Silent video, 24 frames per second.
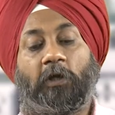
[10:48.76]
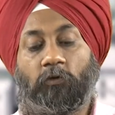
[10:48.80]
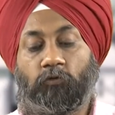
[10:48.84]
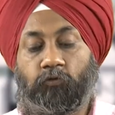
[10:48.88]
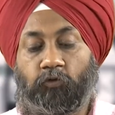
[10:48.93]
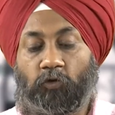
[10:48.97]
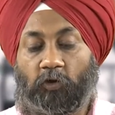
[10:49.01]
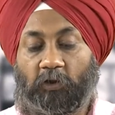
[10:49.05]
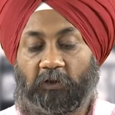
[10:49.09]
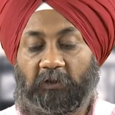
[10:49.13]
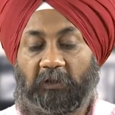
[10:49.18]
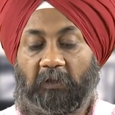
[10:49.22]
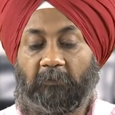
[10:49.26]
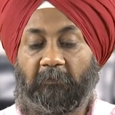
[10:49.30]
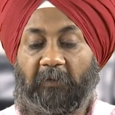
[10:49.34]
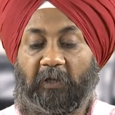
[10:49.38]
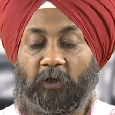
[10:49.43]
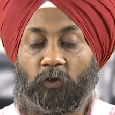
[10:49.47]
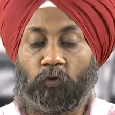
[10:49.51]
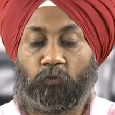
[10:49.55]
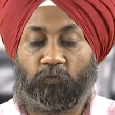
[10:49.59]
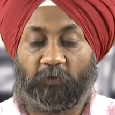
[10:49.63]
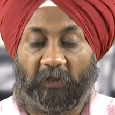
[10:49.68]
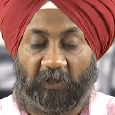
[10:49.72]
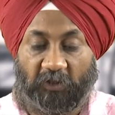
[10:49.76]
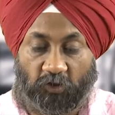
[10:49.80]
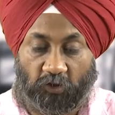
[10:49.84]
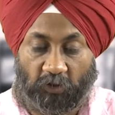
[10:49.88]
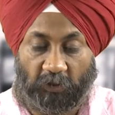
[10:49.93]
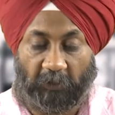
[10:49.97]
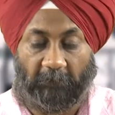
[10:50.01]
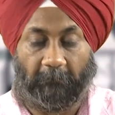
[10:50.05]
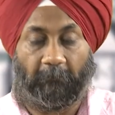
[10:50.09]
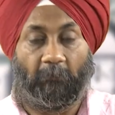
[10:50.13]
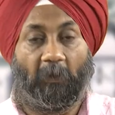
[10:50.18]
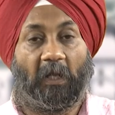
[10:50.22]
for the
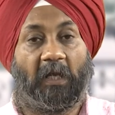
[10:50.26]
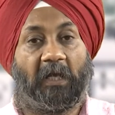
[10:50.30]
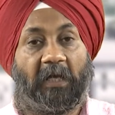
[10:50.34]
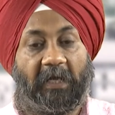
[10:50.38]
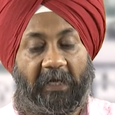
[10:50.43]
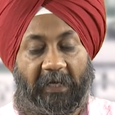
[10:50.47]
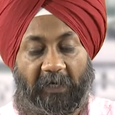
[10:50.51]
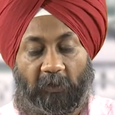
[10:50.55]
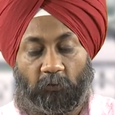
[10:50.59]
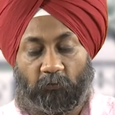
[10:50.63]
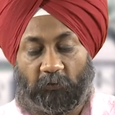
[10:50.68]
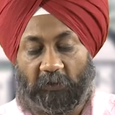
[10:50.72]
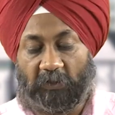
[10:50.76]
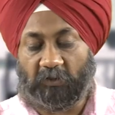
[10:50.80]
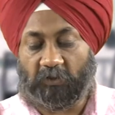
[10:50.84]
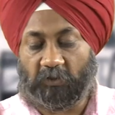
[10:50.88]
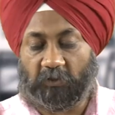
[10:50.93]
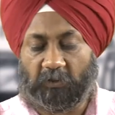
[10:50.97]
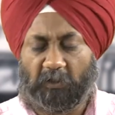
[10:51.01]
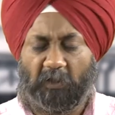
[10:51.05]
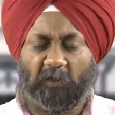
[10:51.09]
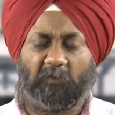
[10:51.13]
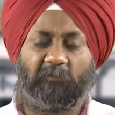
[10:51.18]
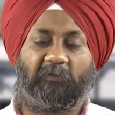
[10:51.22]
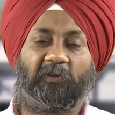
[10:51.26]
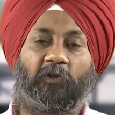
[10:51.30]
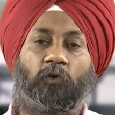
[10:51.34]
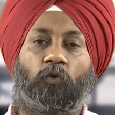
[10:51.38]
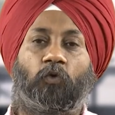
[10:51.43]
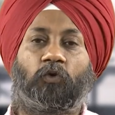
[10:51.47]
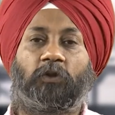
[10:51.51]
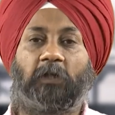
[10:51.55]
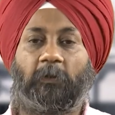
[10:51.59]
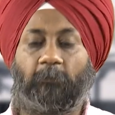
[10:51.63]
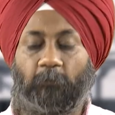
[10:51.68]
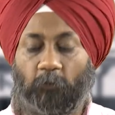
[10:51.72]
manufacturing and once we do
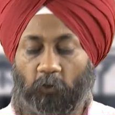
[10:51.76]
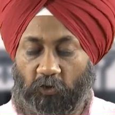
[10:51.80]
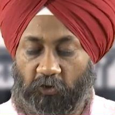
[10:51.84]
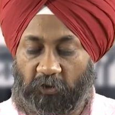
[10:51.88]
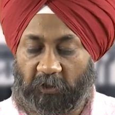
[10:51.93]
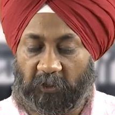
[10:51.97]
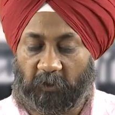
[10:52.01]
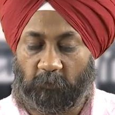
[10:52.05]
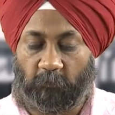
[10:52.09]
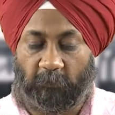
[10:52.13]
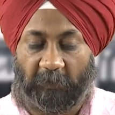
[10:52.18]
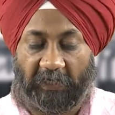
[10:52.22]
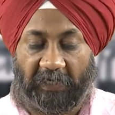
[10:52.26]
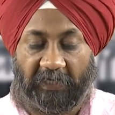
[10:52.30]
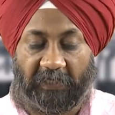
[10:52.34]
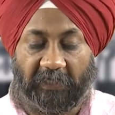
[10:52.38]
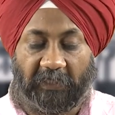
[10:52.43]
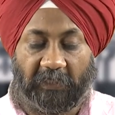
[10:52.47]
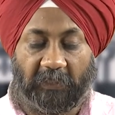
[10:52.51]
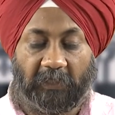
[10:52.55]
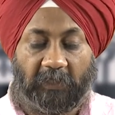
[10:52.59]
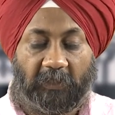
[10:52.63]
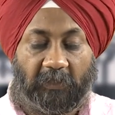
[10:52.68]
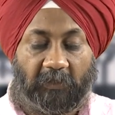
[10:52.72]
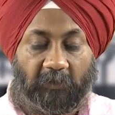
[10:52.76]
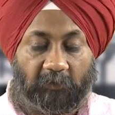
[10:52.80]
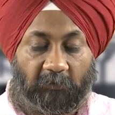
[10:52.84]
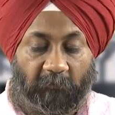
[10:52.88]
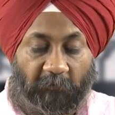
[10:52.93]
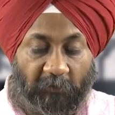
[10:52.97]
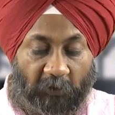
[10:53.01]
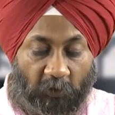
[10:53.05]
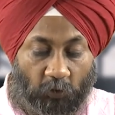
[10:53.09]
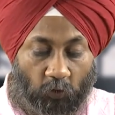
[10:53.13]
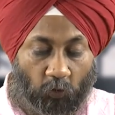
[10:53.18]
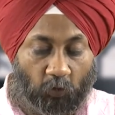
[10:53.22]
the process planning
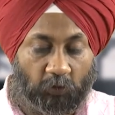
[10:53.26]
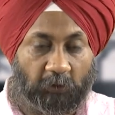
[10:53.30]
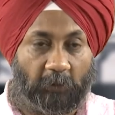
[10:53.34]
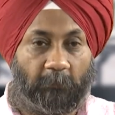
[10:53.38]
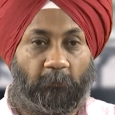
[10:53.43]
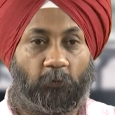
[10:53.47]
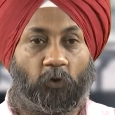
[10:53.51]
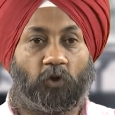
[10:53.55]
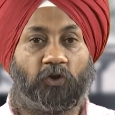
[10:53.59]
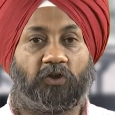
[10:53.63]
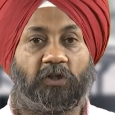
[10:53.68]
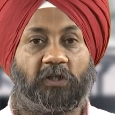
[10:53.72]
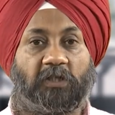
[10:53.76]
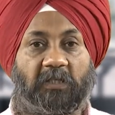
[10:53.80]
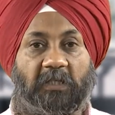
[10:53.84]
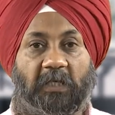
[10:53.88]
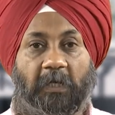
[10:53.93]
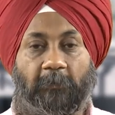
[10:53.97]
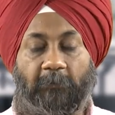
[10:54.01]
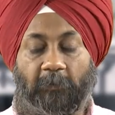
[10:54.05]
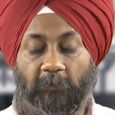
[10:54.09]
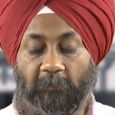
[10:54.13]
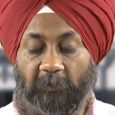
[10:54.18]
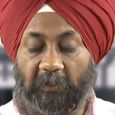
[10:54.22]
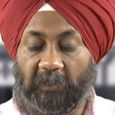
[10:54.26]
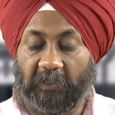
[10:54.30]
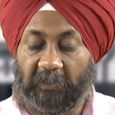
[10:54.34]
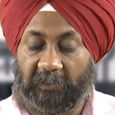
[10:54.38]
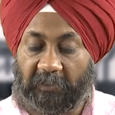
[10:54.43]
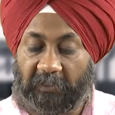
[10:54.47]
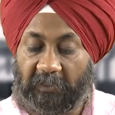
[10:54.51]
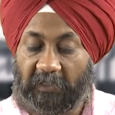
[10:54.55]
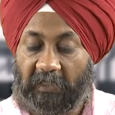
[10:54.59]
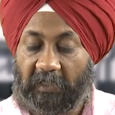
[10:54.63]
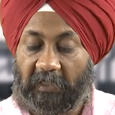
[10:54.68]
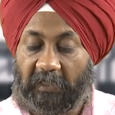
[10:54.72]
we know the process
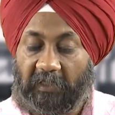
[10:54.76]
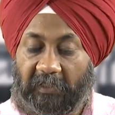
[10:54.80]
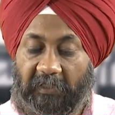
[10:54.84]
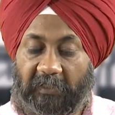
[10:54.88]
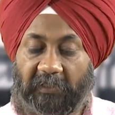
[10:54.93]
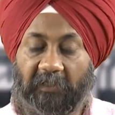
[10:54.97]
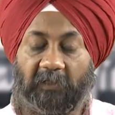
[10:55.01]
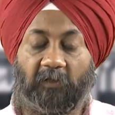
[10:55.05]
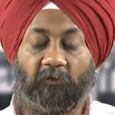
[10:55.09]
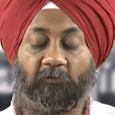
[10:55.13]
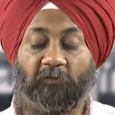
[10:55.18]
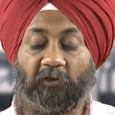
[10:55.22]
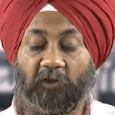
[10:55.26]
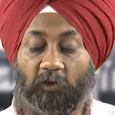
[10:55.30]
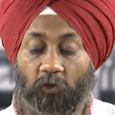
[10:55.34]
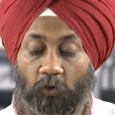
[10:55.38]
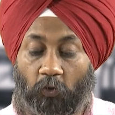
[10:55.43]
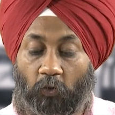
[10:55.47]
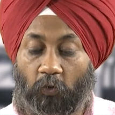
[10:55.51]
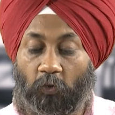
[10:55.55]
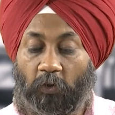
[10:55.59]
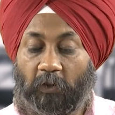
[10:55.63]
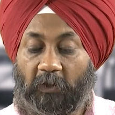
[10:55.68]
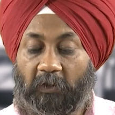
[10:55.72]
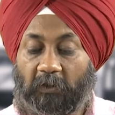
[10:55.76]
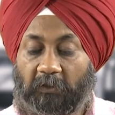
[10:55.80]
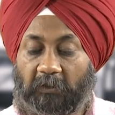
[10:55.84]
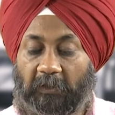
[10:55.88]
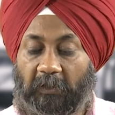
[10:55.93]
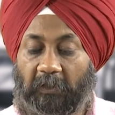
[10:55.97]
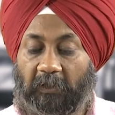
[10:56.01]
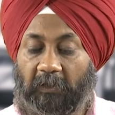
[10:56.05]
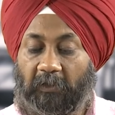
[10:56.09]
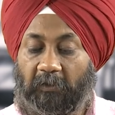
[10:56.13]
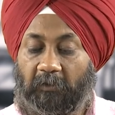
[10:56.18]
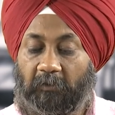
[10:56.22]
capability here we know
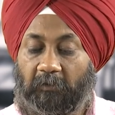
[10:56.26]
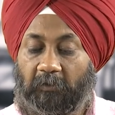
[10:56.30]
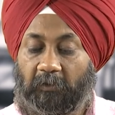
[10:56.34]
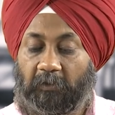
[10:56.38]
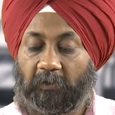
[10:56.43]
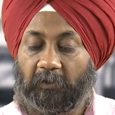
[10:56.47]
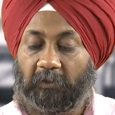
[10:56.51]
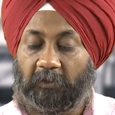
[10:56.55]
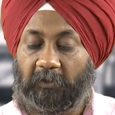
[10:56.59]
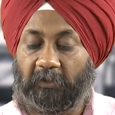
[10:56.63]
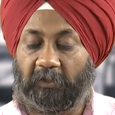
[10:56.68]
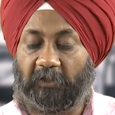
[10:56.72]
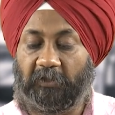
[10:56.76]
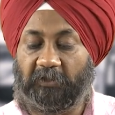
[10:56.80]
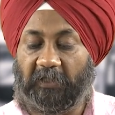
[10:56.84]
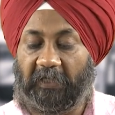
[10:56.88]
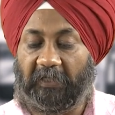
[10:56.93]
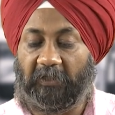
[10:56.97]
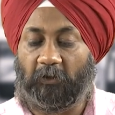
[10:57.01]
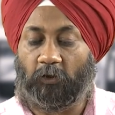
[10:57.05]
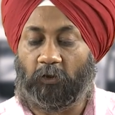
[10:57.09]
the design